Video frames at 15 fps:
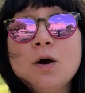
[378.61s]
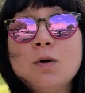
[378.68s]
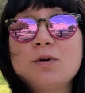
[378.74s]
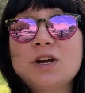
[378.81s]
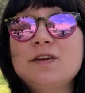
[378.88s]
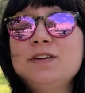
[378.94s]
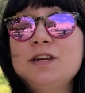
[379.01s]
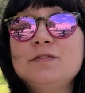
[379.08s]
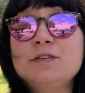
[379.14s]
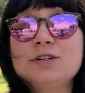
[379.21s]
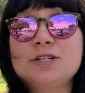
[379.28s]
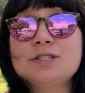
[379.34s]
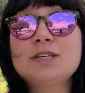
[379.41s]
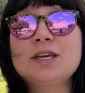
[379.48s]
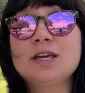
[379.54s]
Or even if you're
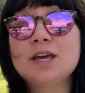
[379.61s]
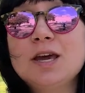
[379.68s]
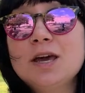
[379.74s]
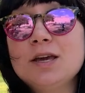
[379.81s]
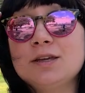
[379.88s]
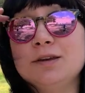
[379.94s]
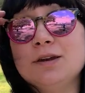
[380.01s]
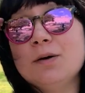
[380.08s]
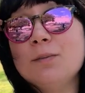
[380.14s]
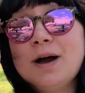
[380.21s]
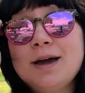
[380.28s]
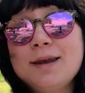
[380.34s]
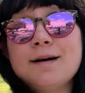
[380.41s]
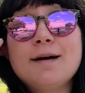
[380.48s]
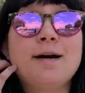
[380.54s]
just like, you know
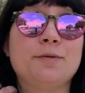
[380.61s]
what,